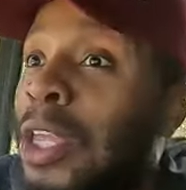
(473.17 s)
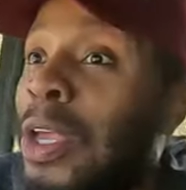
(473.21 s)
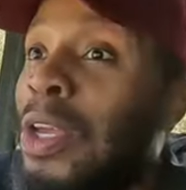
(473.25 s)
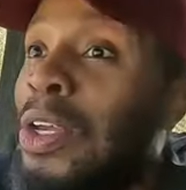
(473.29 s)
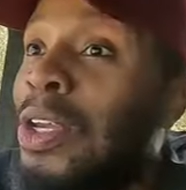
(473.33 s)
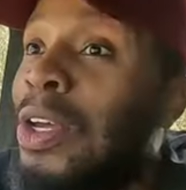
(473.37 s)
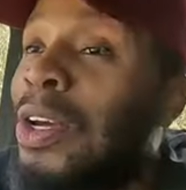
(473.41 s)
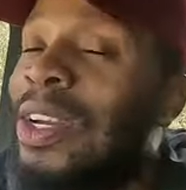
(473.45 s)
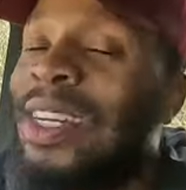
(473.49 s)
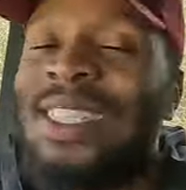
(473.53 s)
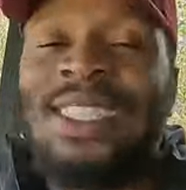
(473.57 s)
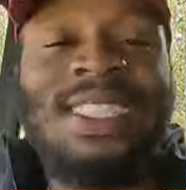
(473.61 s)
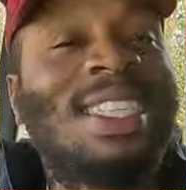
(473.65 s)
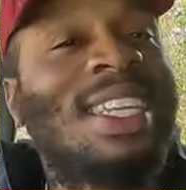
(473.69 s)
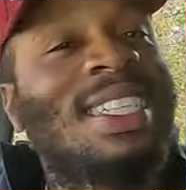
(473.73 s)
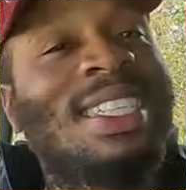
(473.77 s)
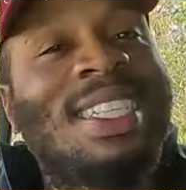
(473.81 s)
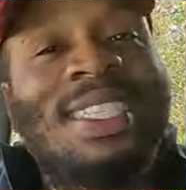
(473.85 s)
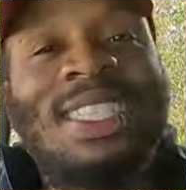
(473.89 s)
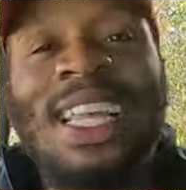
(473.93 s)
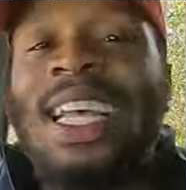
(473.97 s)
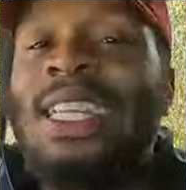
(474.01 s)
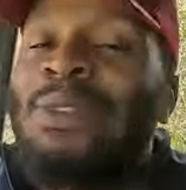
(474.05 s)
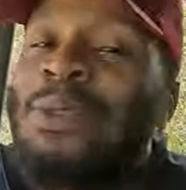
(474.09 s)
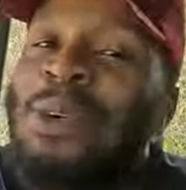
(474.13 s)
You do it,
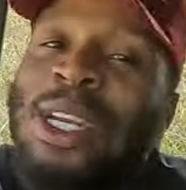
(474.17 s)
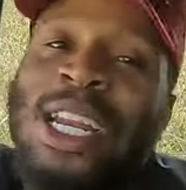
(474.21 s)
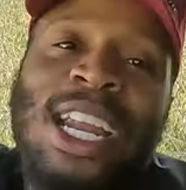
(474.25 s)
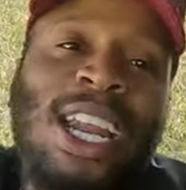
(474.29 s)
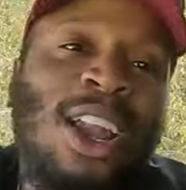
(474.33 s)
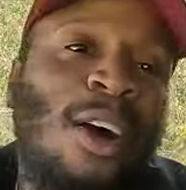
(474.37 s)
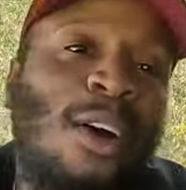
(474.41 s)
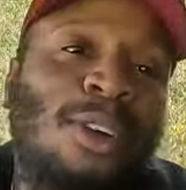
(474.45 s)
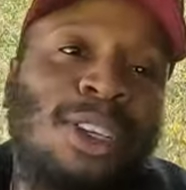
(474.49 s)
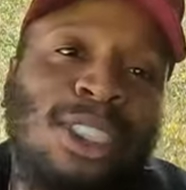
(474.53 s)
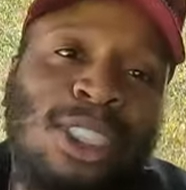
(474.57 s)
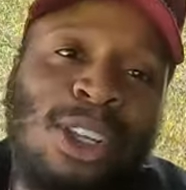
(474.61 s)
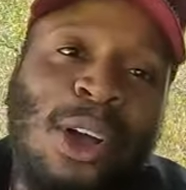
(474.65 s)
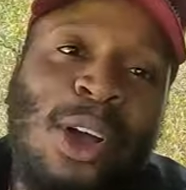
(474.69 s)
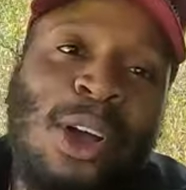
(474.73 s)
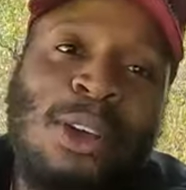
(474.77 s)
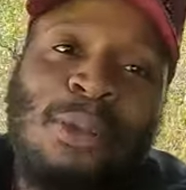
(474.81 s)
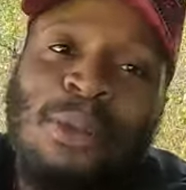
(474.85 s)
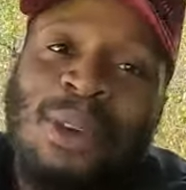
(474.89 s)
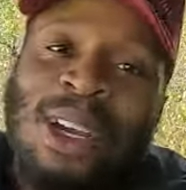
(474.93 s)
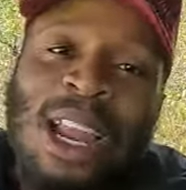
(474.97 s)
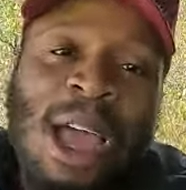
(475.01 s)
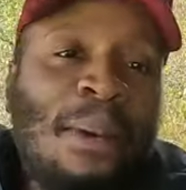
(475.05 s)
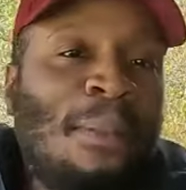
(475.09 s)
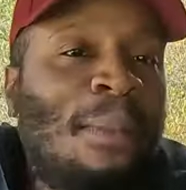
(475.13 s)
cause that's where it all
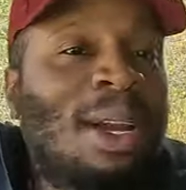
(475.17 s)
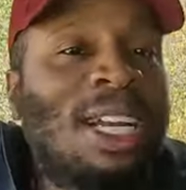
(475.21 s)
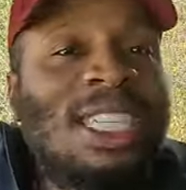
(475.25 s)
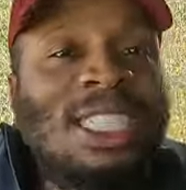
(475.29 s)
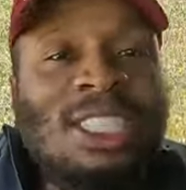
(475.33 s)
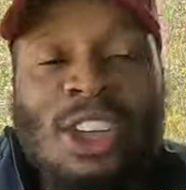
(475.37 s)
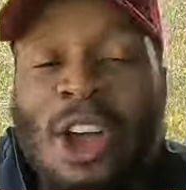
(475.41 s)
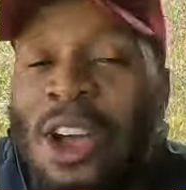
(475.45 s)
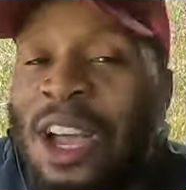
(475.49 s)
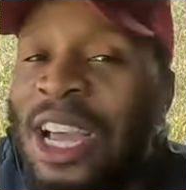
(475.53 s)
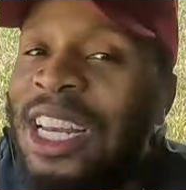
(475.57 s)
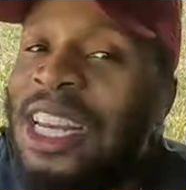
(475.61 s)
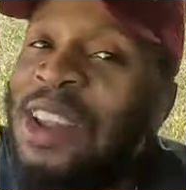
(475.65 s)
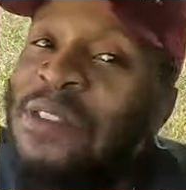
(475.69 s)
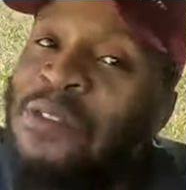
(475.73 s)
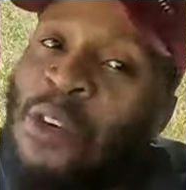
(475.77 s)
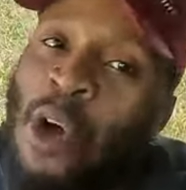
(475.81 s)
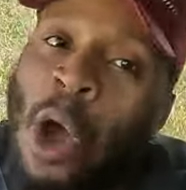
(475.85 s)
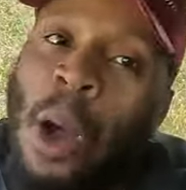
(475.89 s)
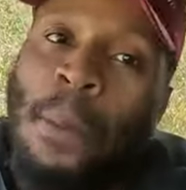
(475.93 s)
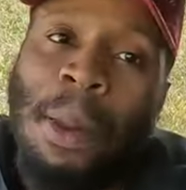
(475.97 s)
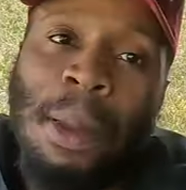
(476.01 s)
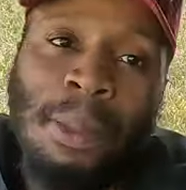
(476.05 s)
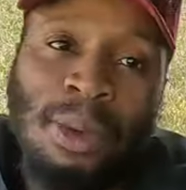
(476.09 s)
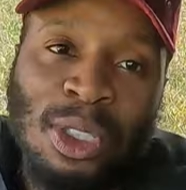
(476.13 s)
starts. When that money start getting
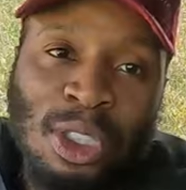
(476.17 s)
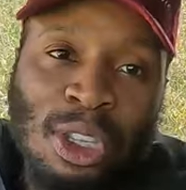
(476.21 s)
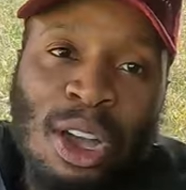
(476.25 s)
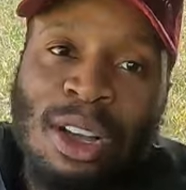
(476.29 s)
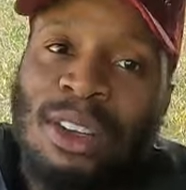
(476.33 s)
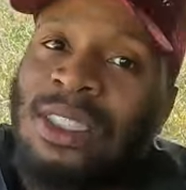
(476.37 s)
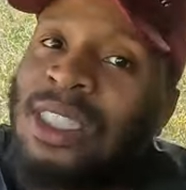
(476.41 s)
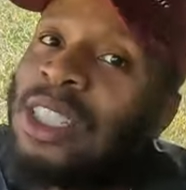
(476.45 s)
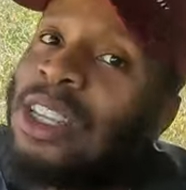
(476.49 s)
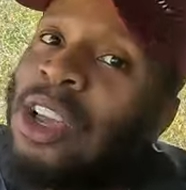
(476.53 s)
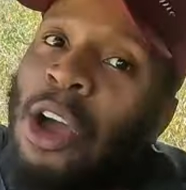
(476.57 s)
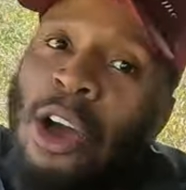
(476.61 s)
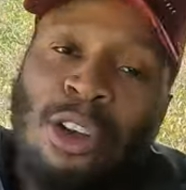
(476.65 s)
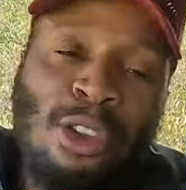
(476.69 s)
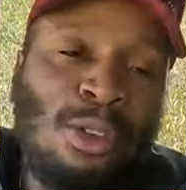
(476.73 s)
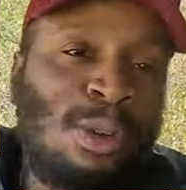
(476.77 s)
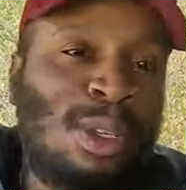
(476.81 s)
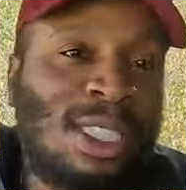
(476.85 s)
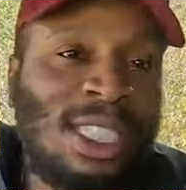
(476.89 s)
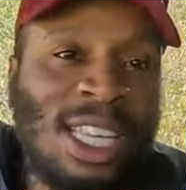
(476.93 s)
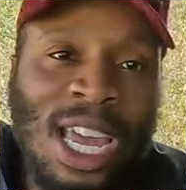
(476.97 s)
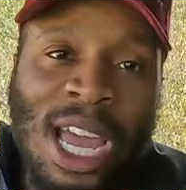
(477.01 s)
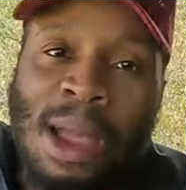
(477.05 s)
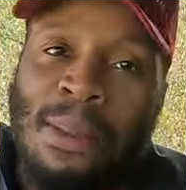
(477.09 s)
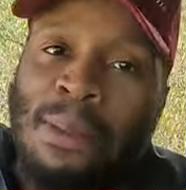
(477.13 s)
involved, people start calling
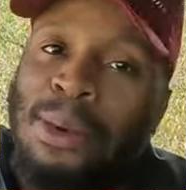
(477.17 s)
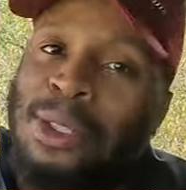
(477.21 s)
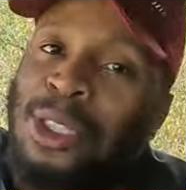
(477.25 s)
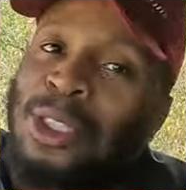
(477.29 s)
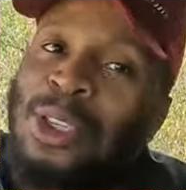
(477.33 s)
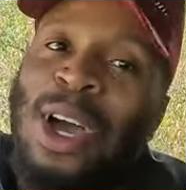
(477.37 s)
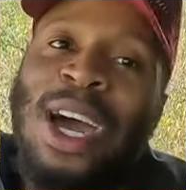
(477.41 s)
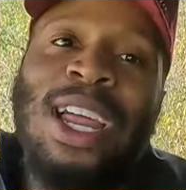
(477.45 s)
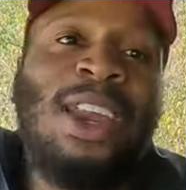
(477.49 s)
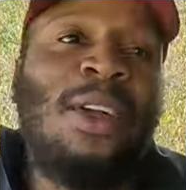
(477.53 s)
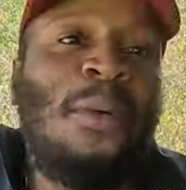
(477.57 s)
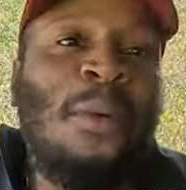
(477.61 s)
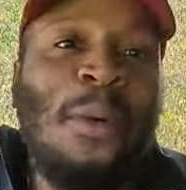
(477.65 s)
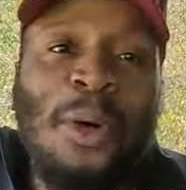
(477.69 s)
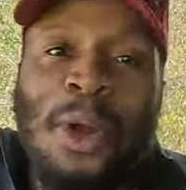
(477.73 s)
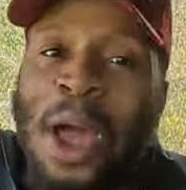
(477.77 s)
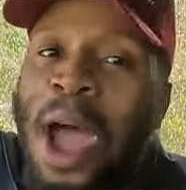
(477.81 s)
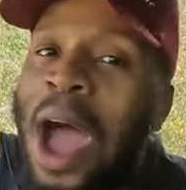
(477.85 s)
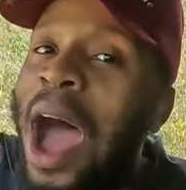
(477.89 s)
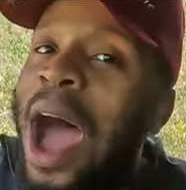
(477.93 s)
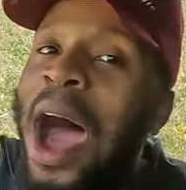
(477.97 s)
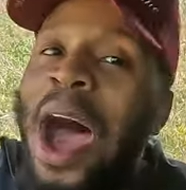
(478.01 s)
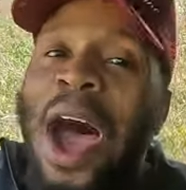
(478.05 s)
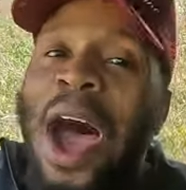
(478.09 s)
you a scammer. So I don't want.